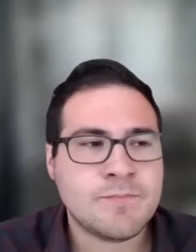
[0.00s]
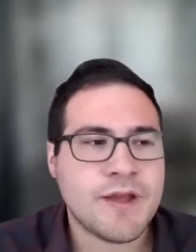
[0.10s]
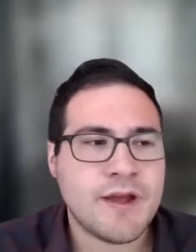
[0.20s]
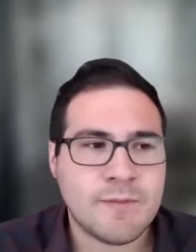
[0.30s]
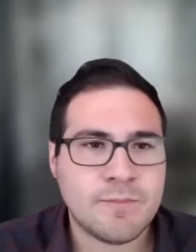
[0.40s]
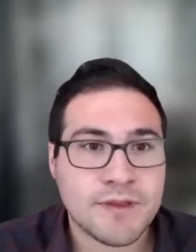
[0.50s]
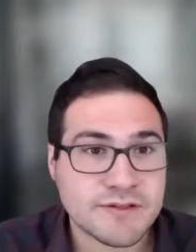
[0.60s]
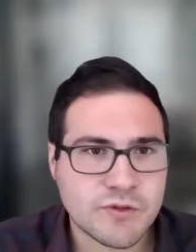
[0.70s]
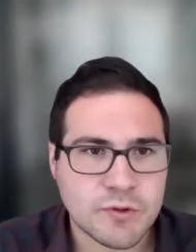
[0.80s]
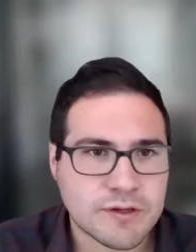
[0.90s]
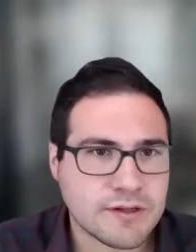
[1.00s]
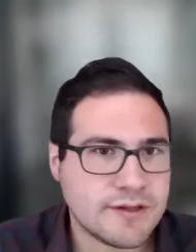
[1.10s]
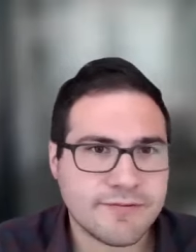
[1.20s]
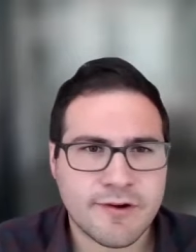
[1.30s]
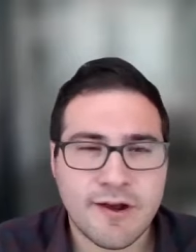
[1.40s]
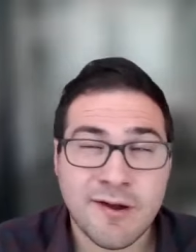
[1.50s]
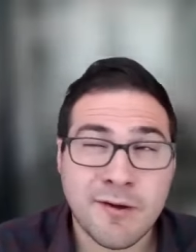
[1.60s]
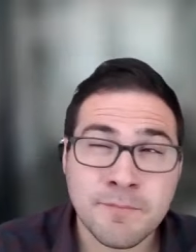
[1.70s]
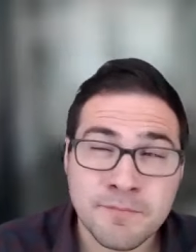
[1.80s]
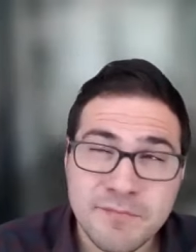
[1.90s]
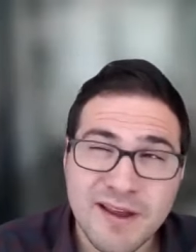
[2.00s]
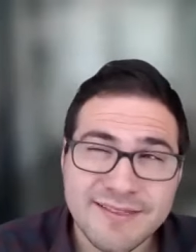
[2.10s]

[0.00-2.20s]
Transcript: um, historically from